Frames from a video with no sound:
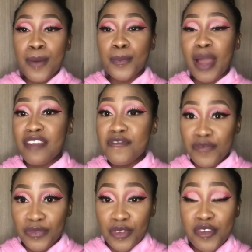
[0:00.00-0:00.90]
My
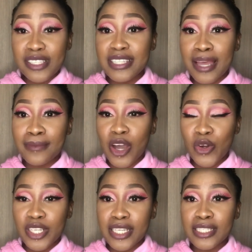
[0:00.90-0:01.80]
the first time I
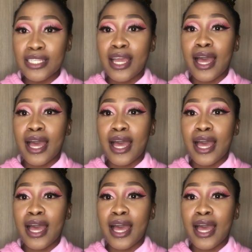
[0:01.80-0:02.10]
ordered,